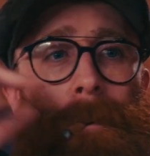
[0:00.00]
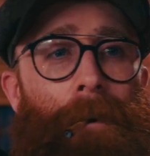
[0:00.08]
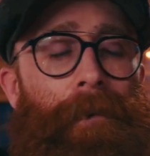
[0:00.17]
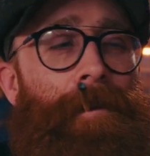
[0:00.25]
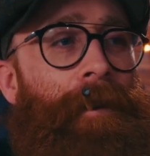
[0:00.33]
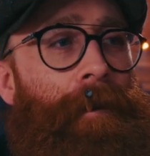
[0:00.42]

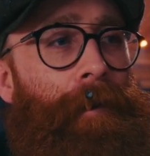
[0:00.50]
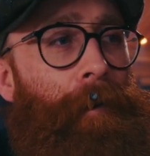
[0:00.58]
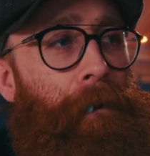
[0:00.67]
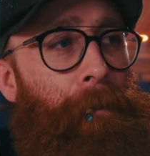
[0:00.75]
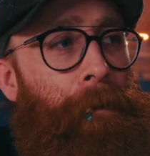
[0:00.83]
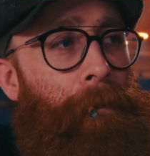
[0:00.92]
Every shoot
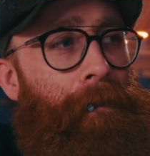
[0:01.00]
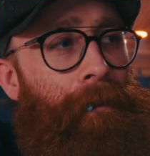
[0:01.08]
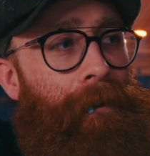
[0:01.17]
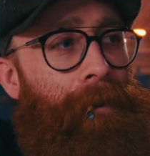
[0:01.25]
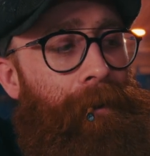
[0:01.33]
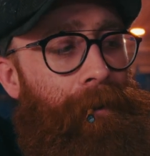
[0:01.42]
now I'm always
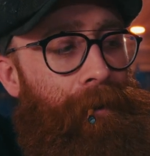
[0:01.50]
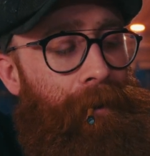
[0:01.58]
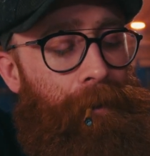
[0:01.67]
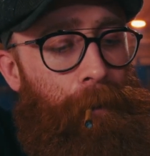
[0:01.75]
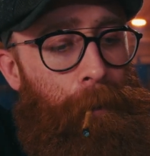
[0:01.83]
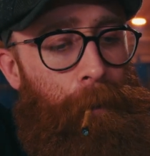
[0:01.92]
thinking
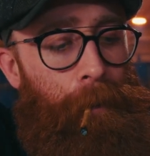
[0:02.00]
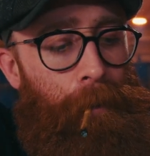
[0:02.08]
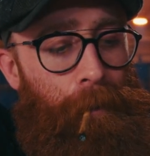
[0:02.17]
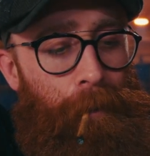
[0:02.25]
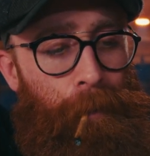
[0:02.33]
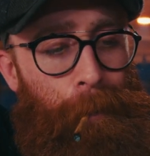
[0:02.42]
like,
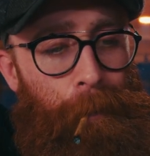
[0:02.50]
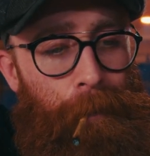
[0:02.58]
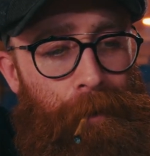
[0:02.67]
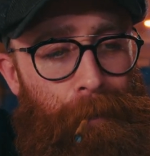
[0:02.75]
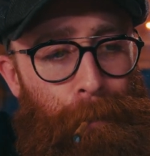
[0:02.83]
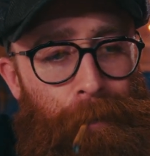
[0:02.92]
who
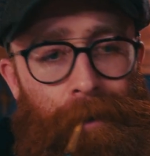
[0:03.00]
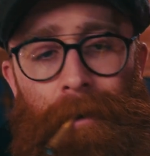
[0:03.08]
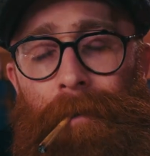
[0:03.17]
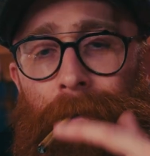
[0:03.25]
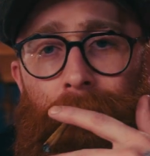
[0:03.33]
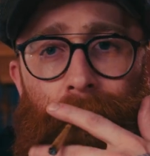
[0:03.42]
could
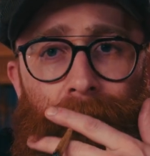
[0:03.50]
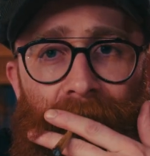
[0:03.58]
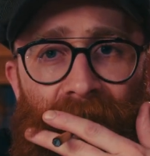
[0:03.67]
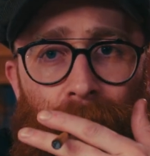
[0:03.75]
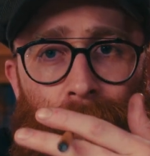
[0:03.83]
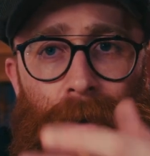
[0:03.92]
benefit
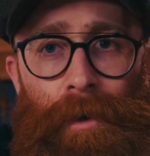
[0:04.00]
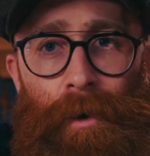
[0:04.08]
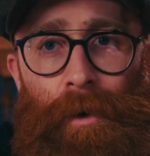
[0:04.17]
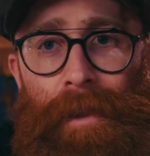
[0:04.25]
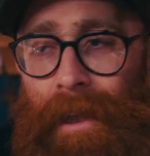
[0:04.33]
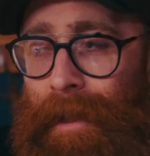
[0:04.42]
from
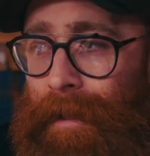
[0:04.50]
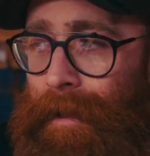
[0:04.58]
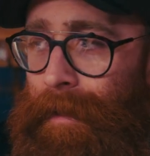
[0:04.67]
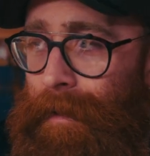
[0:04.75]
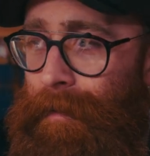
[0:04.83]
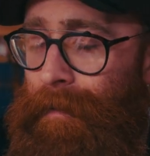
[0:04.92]
content
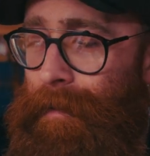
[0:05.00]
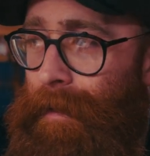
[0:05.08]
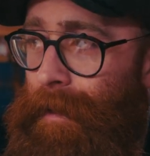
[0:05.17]
like this?